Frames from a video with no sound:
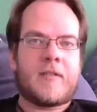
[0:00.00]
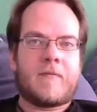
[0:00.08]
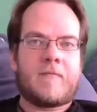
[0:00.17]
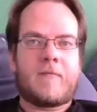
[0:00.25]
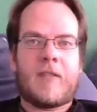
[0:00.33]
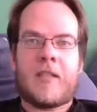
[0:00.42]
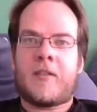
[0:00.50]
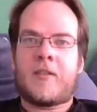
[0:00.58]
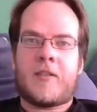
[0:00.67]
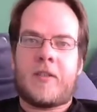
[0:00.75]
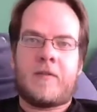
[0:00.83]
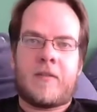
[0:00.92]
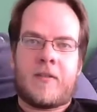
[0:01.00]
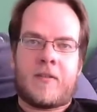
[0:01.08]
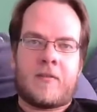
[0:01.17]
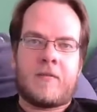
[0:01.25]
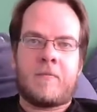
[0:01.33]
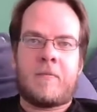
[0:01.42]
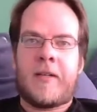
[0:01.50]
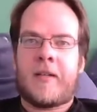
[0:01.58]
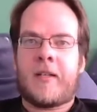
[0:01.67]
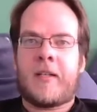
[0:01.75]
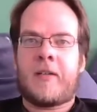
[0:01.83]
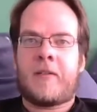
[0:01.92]
I also have a bank
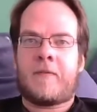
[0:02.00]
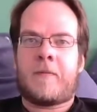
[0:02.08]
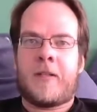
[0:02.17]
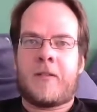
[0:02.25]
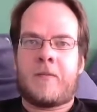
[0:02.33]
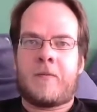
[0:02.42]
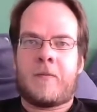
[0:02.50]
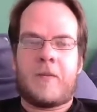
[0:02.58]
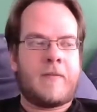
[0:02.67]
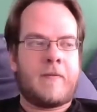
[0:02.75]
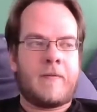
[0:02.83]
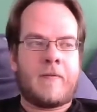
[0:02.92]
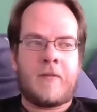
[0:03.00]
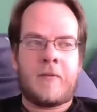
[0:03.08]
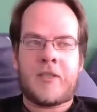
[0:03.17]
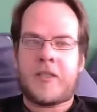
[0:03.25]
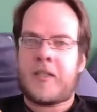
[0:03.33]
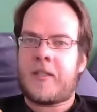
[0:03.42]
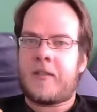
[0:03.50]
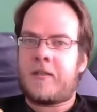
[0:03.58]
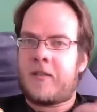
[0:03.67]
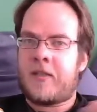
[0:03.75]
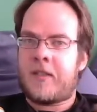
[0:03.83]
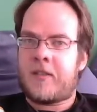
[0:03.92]
account of my own, which I
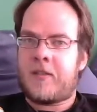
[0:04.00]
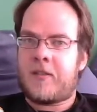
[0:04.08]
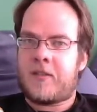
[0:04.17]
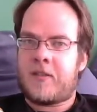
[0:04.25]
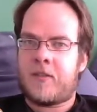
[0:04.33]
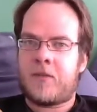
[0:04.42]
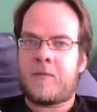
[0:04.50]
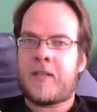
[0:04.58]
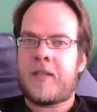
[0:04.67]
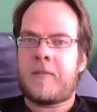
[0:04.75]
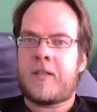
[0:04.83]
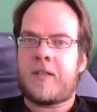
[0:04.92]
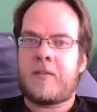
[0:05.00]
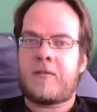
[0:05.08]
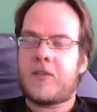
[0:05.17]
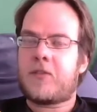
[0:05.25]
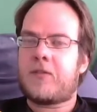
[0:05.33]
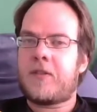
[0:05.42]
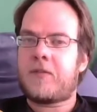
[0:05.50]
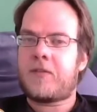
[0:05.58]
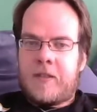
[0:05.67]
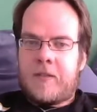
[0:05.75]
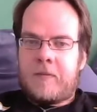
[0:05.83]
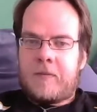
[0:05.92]
get to pay my groceries from.
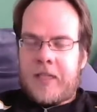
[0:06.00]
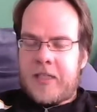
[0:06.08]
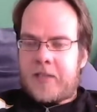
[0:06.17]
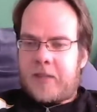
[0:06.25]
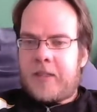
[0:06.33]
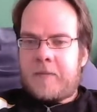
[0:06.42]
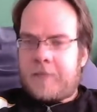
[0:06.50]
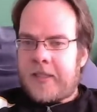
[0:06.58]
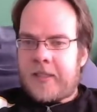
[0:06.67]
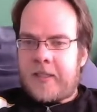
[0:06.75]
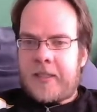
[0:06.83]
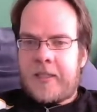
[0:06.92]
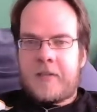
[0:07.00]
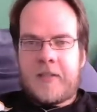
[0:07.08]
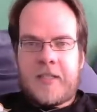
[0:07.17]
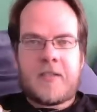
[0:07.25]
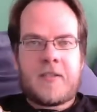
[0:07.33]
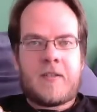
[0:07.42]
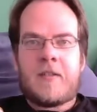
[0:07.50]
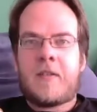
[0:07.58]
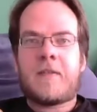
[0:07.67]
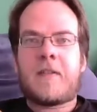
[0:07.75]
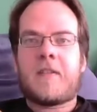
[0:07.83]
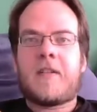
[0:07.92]
But I saw that bank account and I saw over
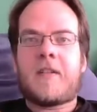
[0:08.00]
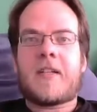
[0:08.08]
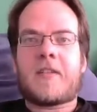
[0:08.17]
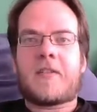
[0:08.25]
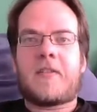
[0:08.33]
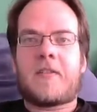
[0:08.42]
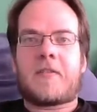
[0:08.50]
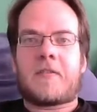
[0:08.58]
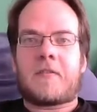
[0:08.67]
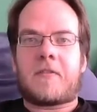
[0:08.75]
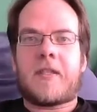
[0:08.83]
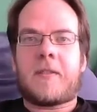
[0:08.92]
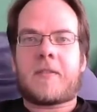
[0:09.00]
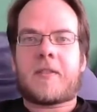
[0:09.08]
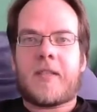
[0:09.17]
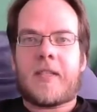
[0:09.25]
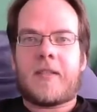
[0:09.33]
3,000 euros, and I was like,